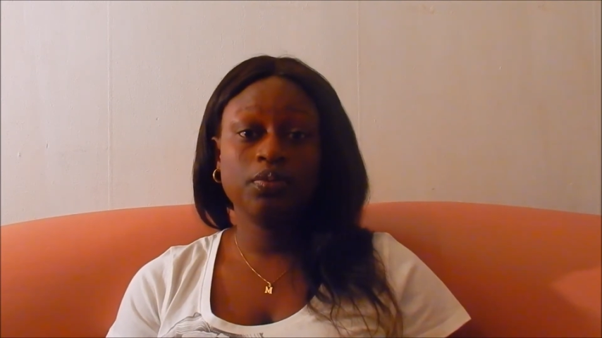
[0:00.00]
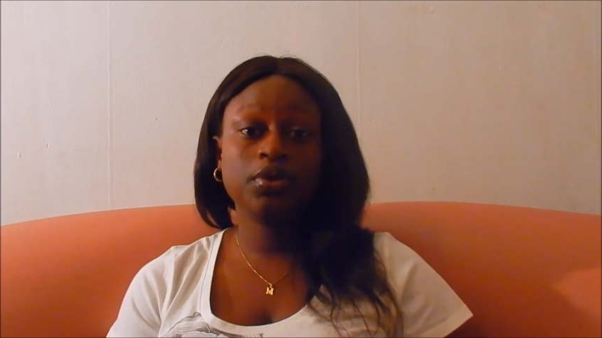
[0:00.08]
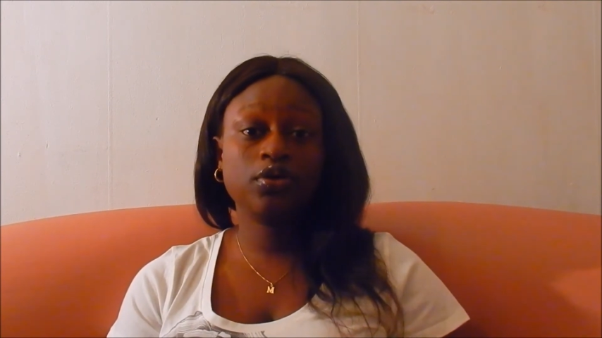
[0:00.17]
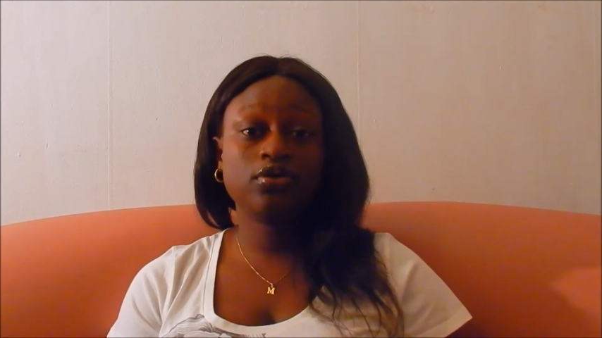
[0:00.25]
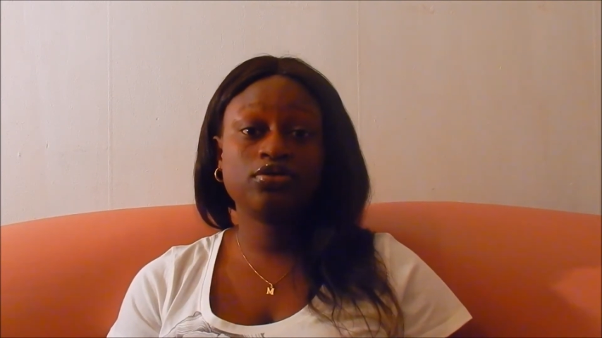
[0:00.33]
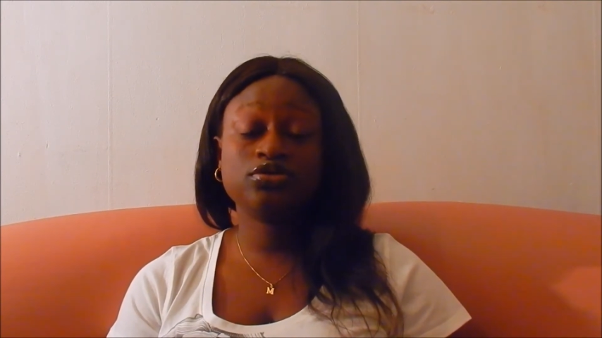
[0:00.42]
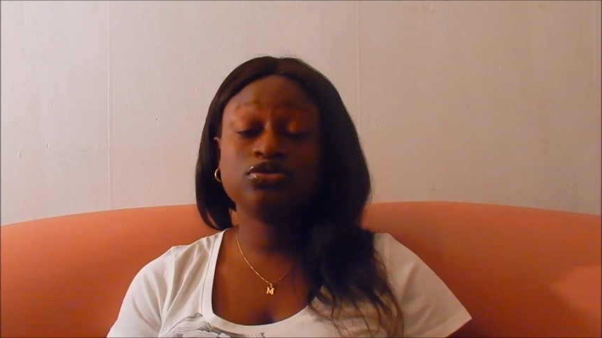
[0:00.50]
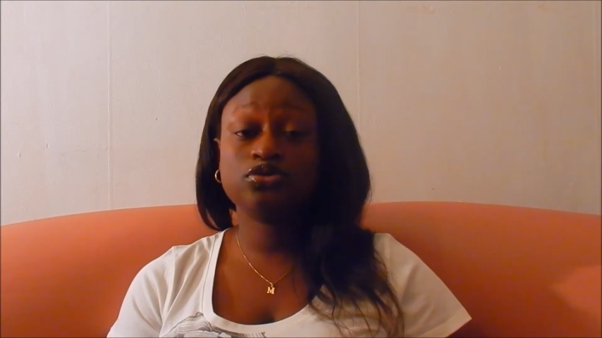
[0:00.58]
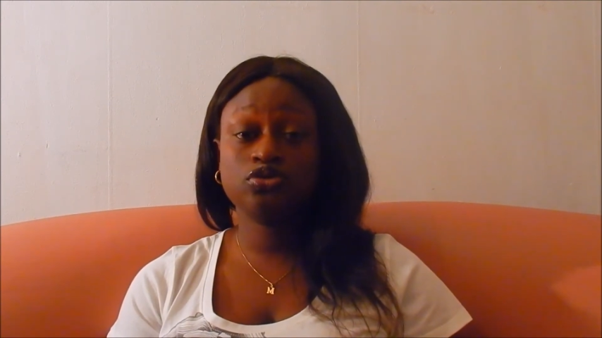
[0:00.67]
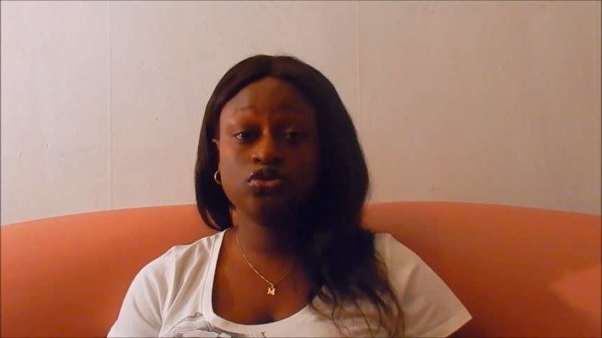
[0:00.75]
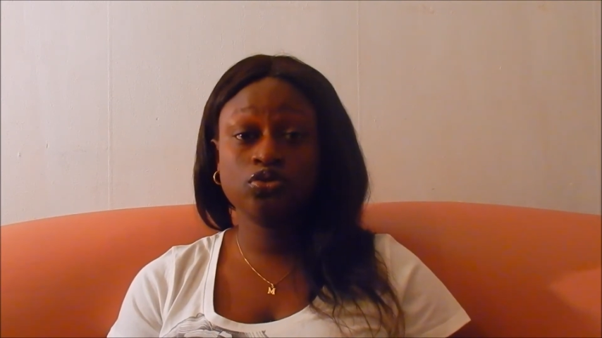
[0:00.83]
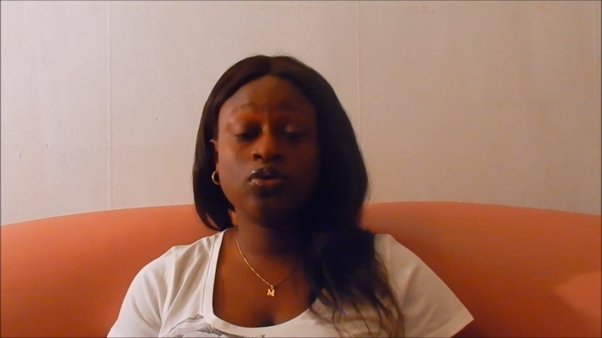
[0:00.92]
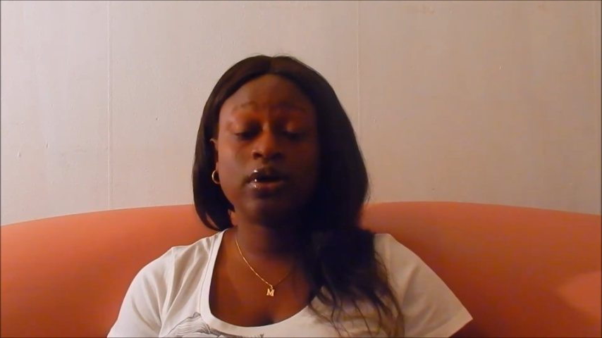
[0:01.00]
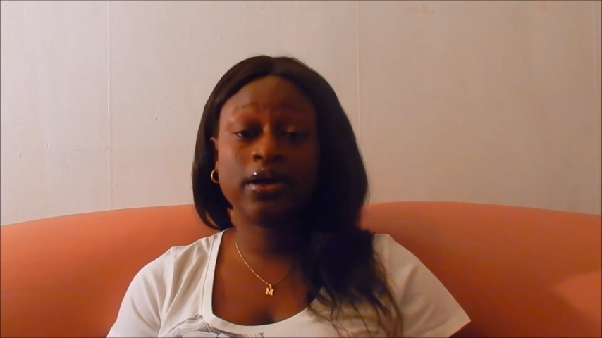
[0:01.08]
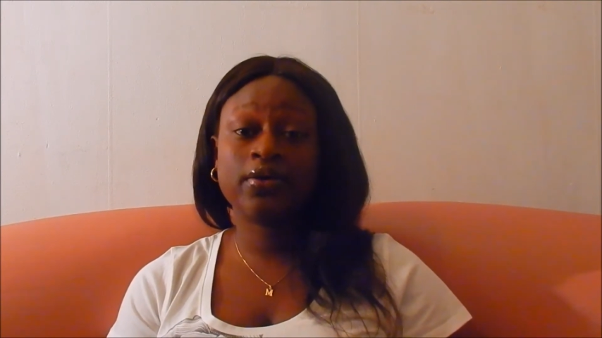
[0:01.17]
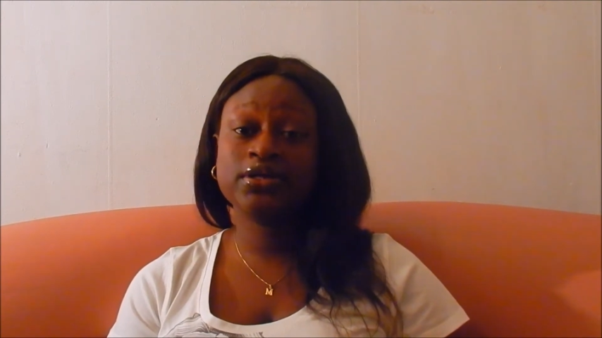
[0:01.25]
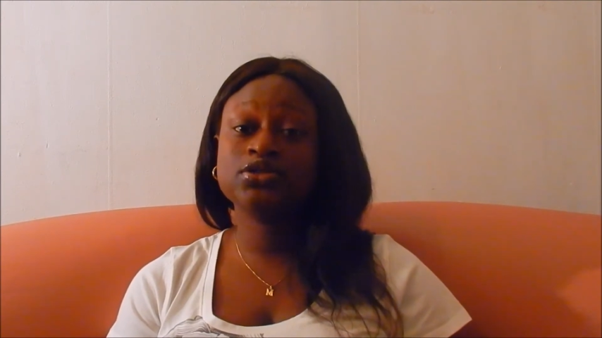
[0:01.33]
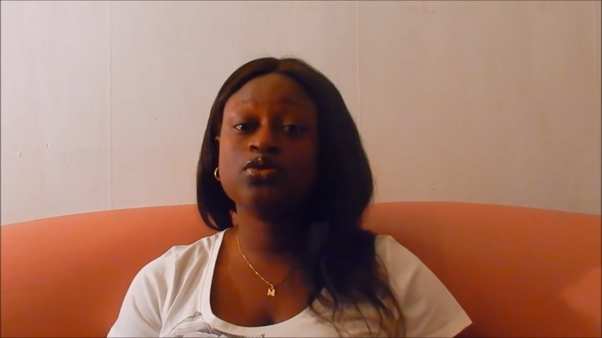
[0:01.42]
because you
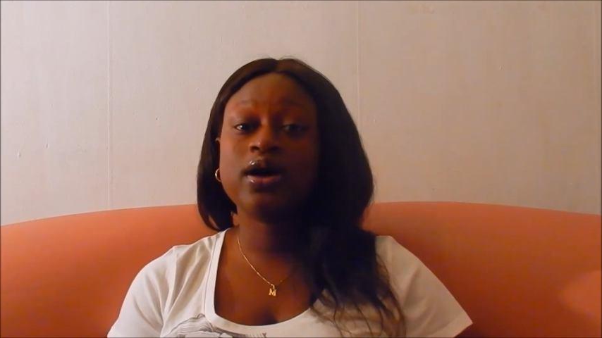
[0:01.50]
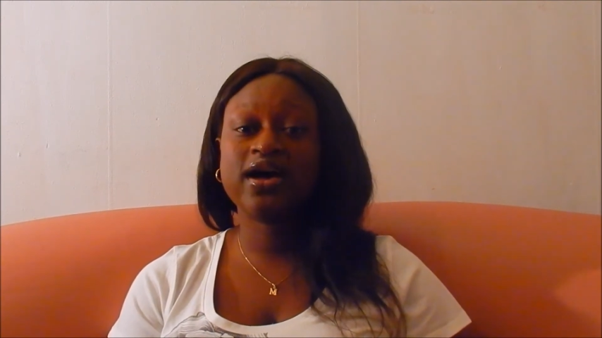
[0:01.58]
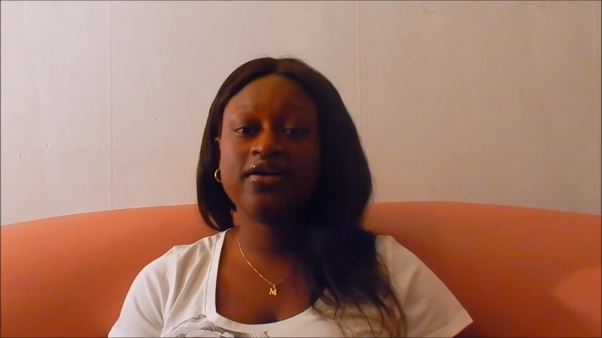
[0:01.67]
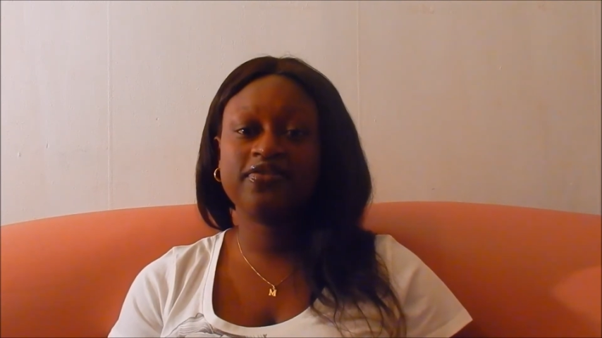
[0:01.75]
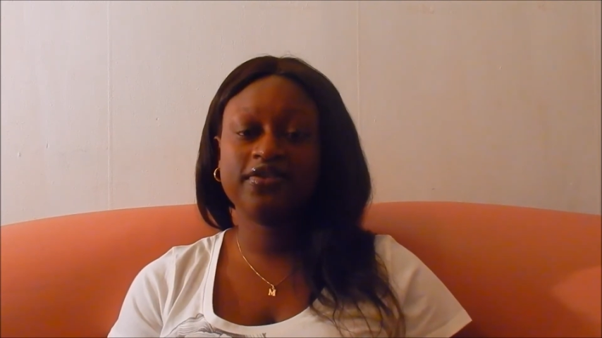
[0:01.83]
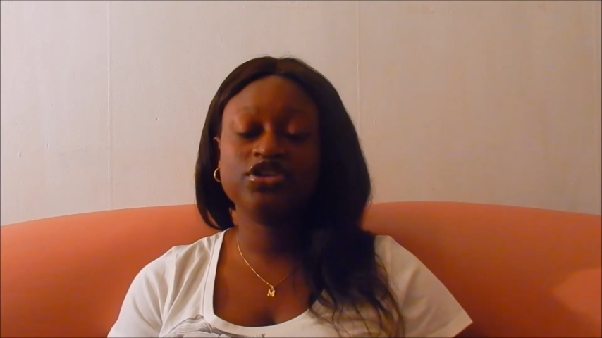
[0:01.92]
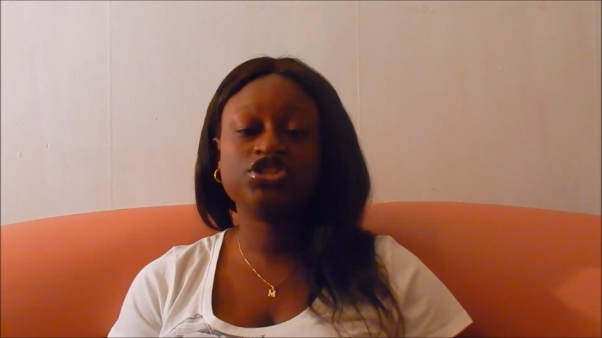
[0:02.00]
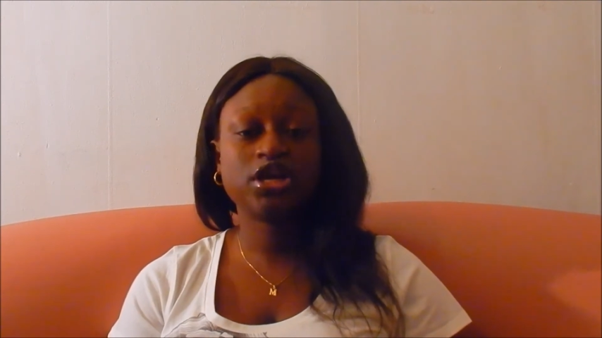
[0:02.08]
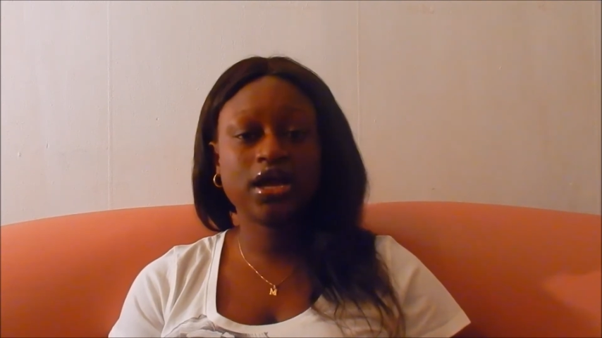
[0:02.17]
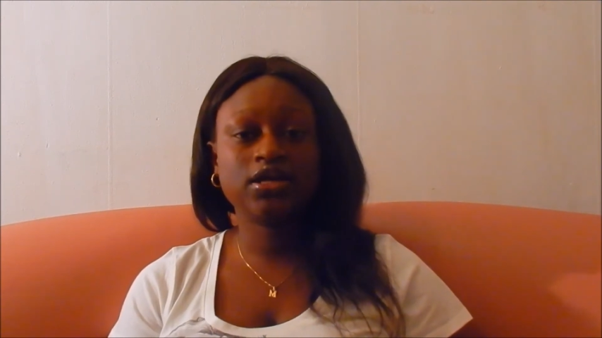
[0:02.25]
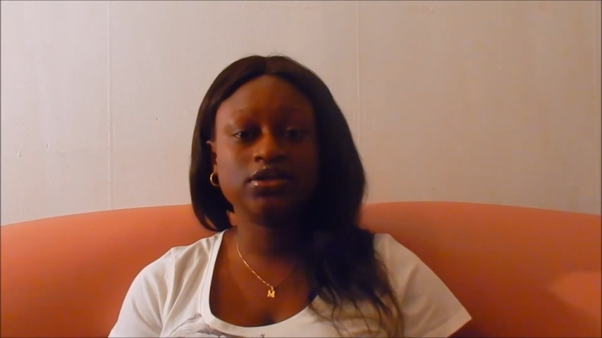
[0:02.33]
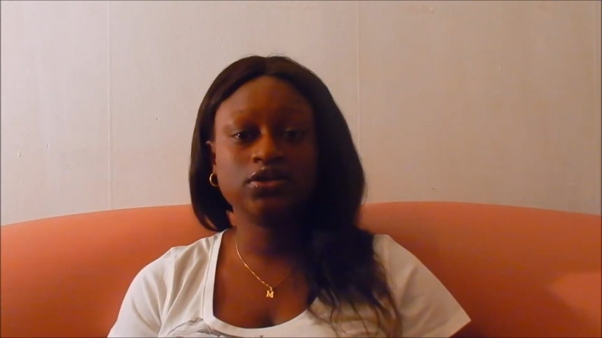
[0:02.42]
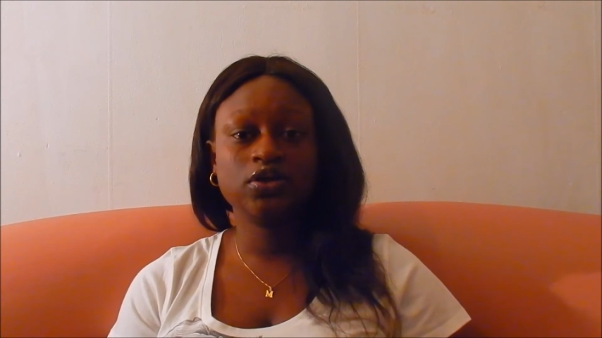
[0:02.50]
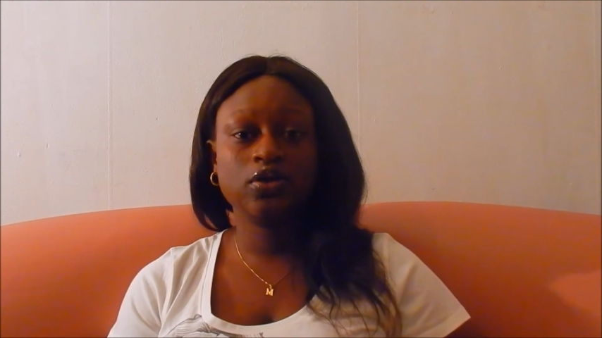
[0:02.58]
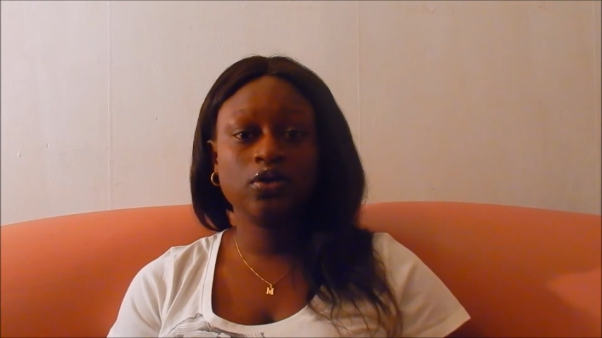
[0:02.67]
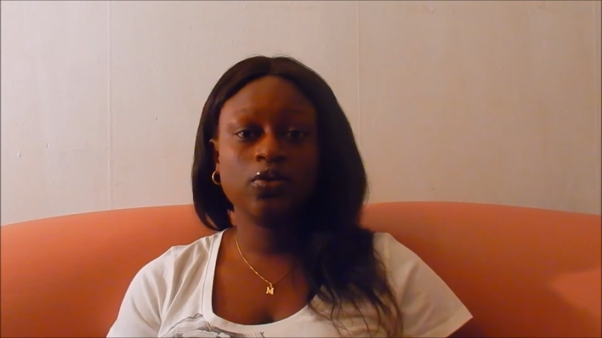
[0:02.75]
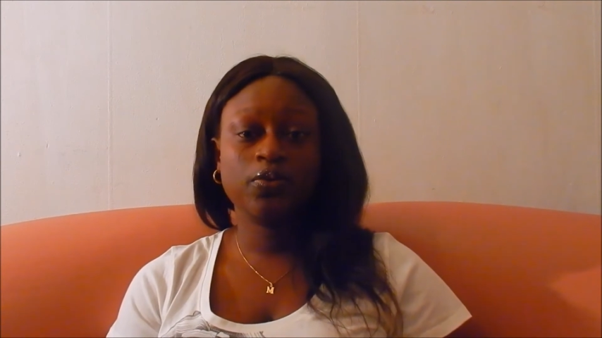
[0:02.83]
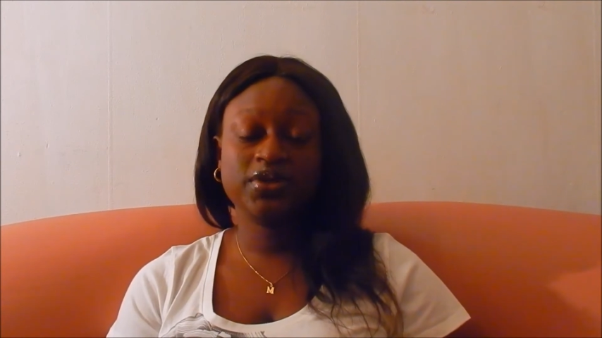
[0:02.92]
are going to have a child
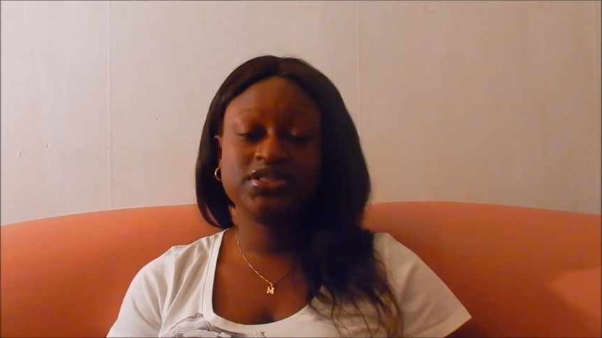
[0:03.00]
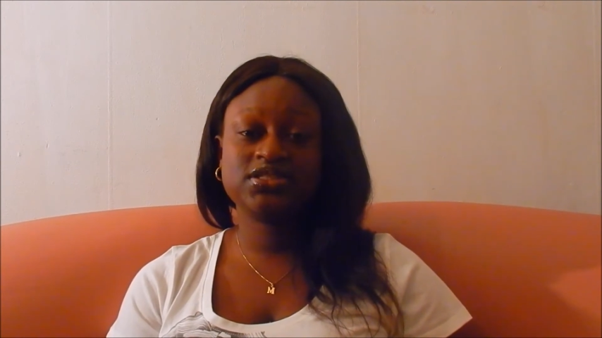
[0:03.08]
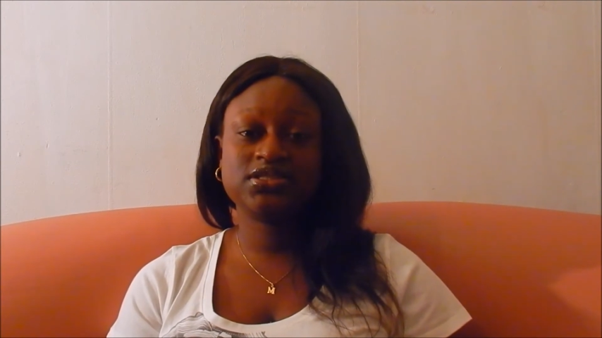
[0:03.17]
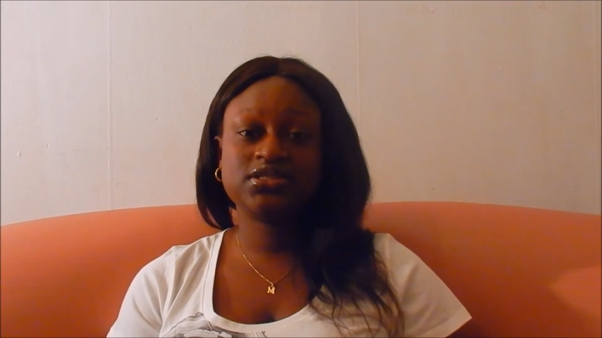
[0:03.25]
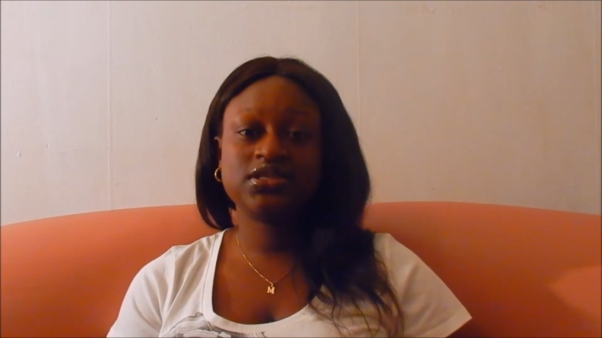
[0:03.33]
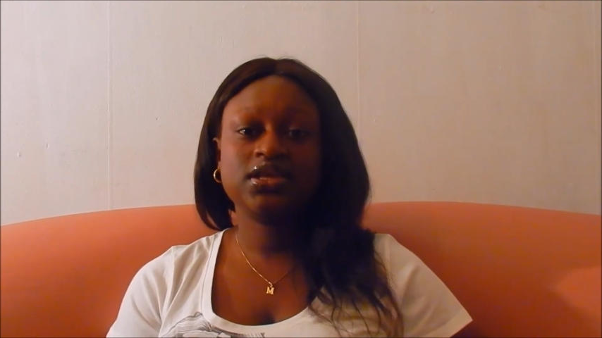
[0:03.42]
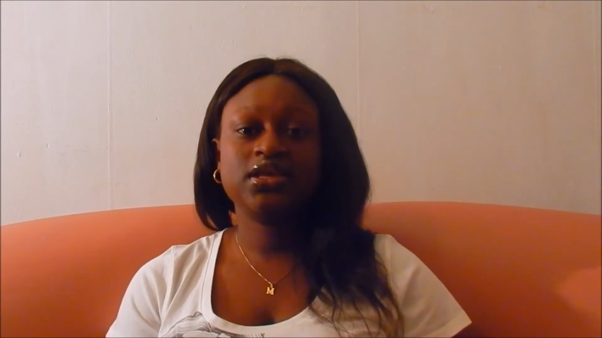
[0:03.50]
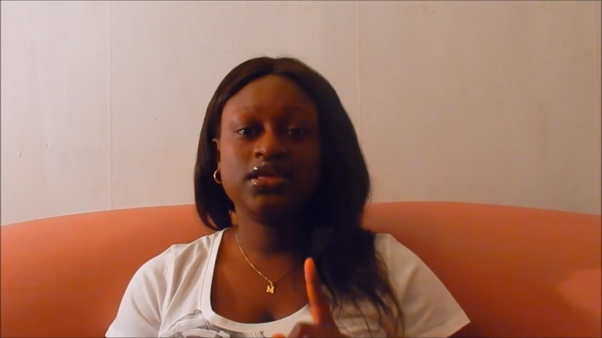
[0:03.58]
with